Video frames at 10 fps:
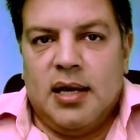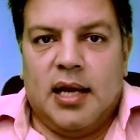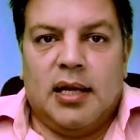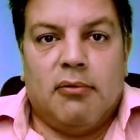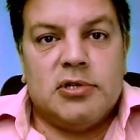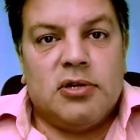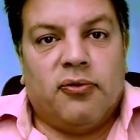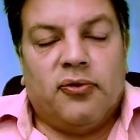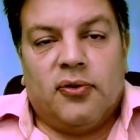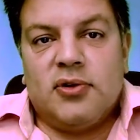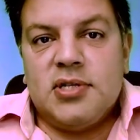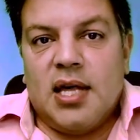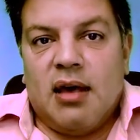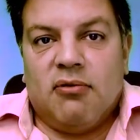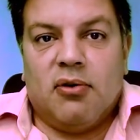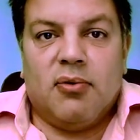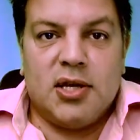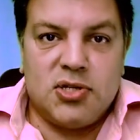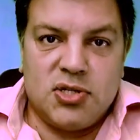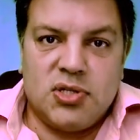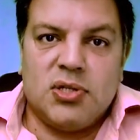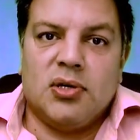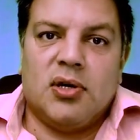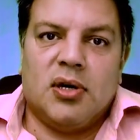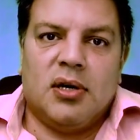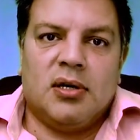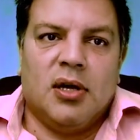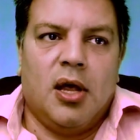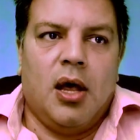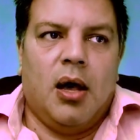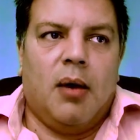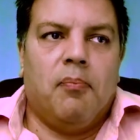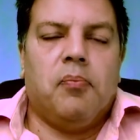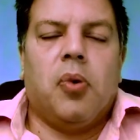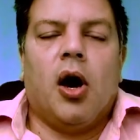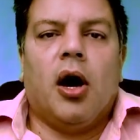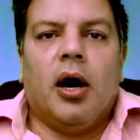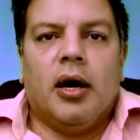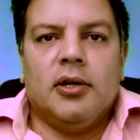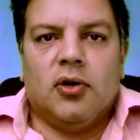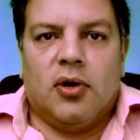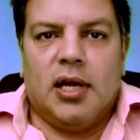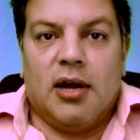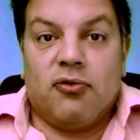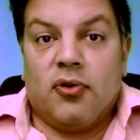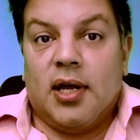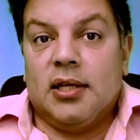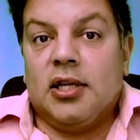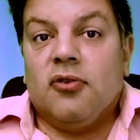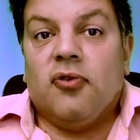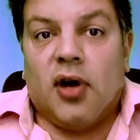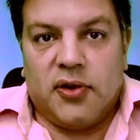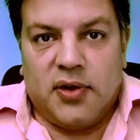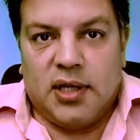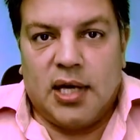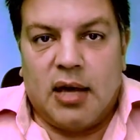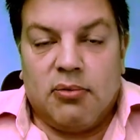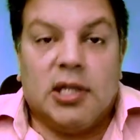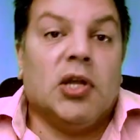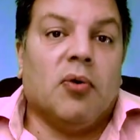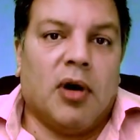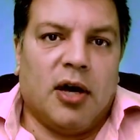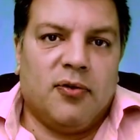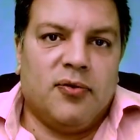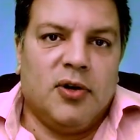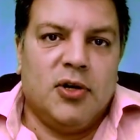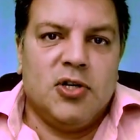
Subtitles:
And that was the first ever registered bond or letter of credit defaulting that we know of.